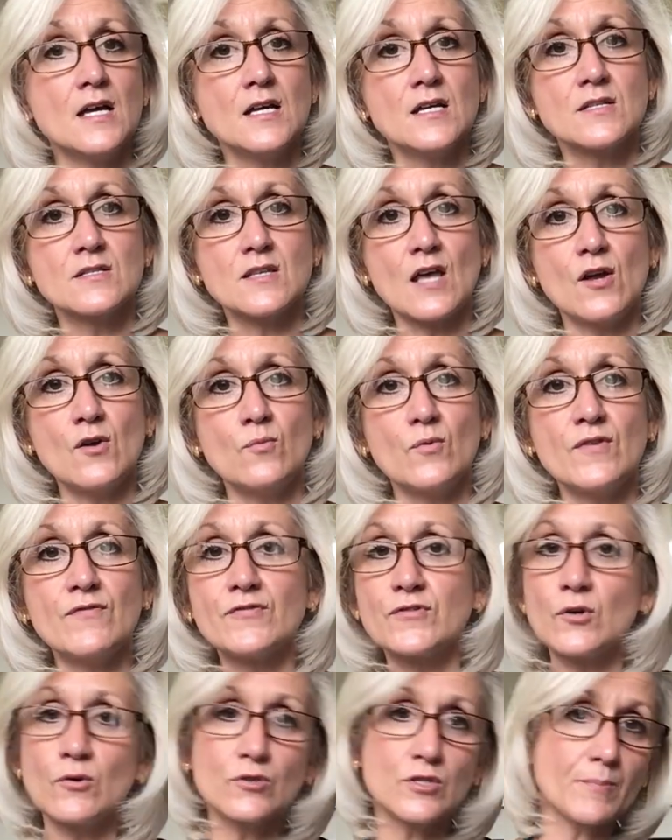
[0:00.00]
So we've
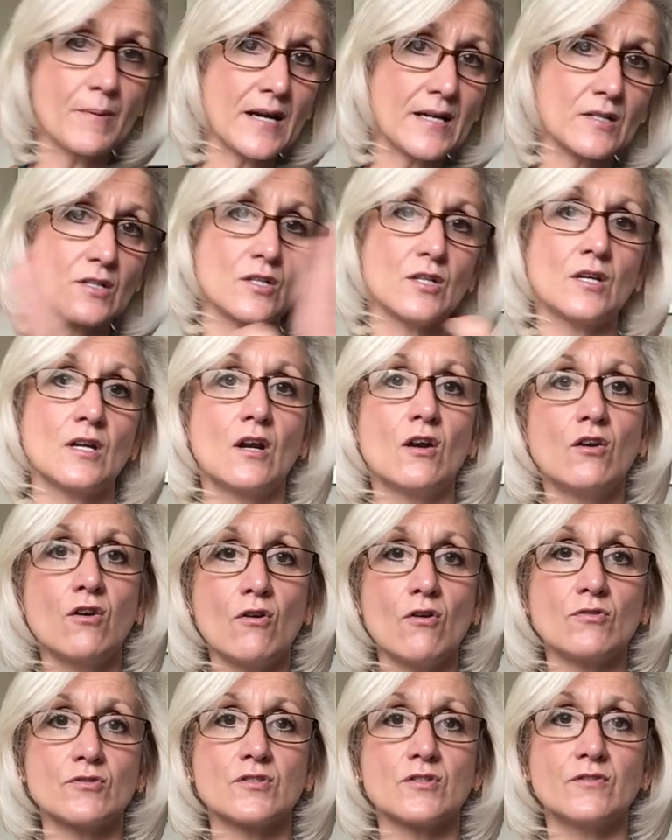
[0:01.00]
thought about
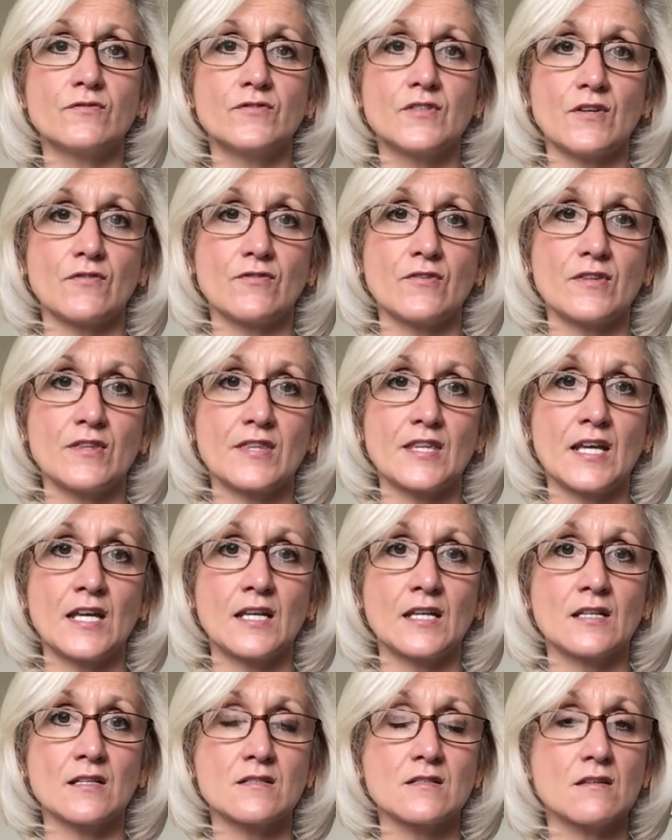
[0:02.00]
lots of different
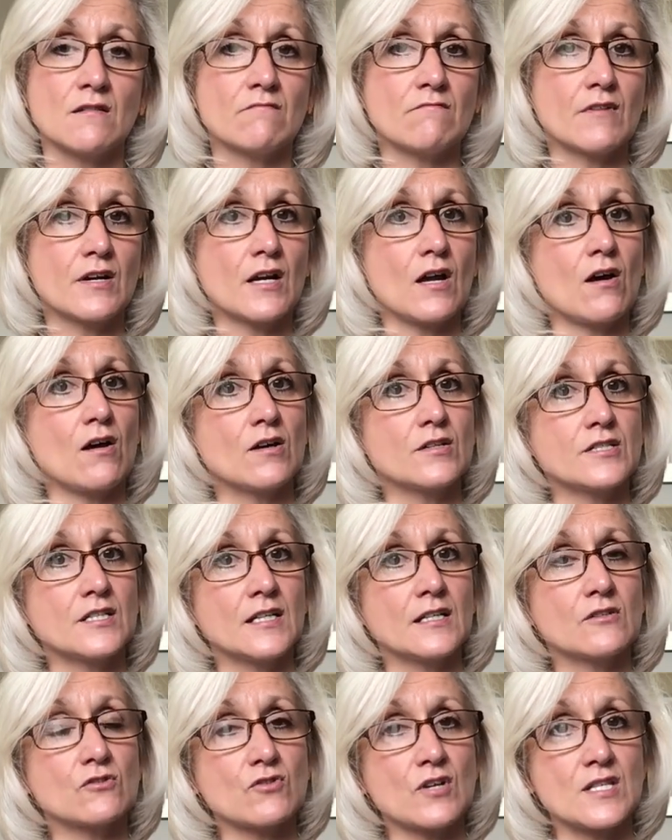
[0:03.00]
things
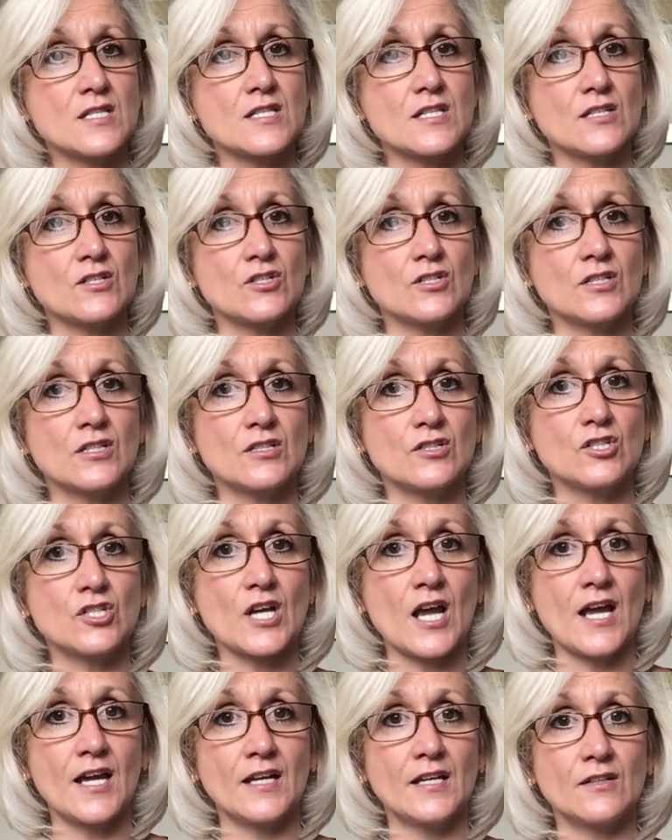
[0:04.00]
regarding transition and
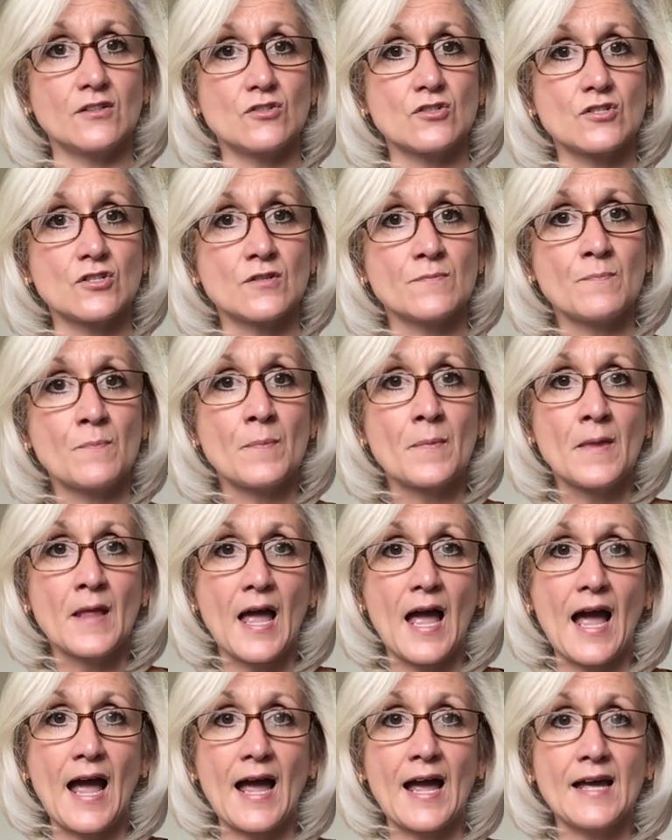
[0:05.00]
change,
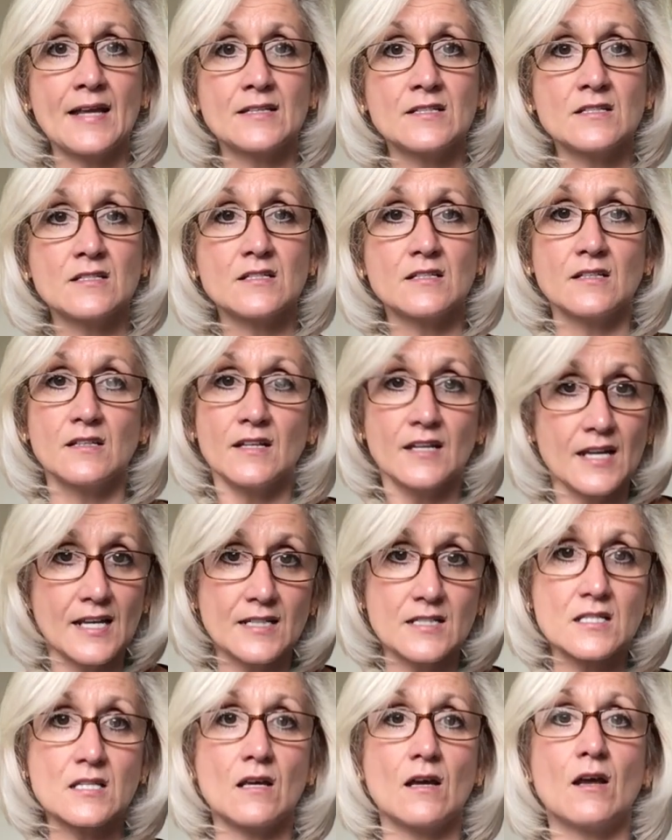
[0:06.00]
and
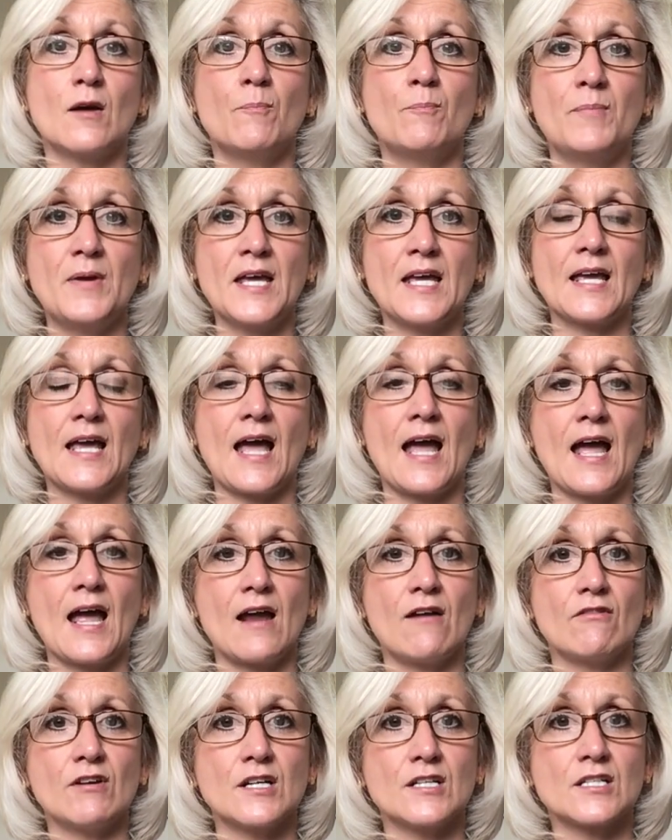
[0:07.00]
it's a big
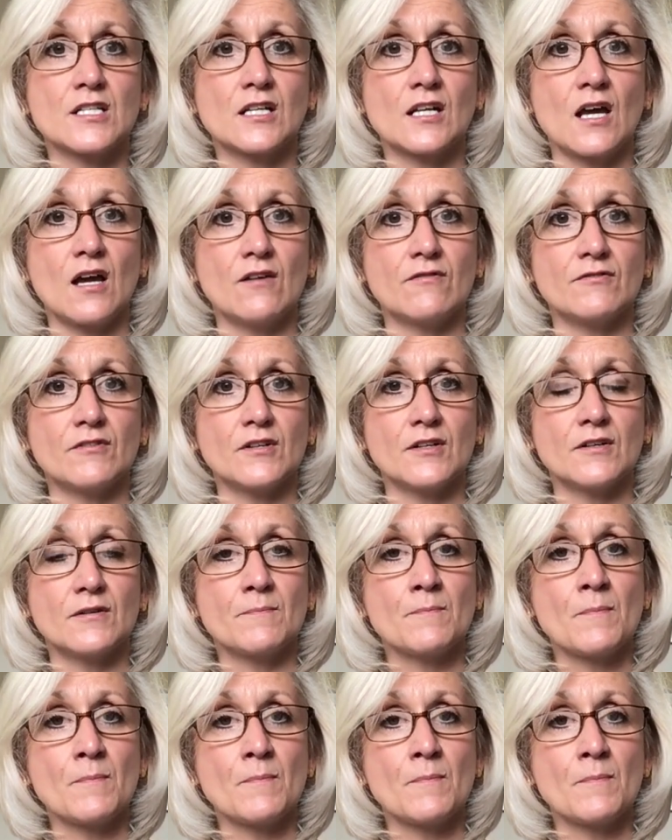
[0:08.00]
area to cover.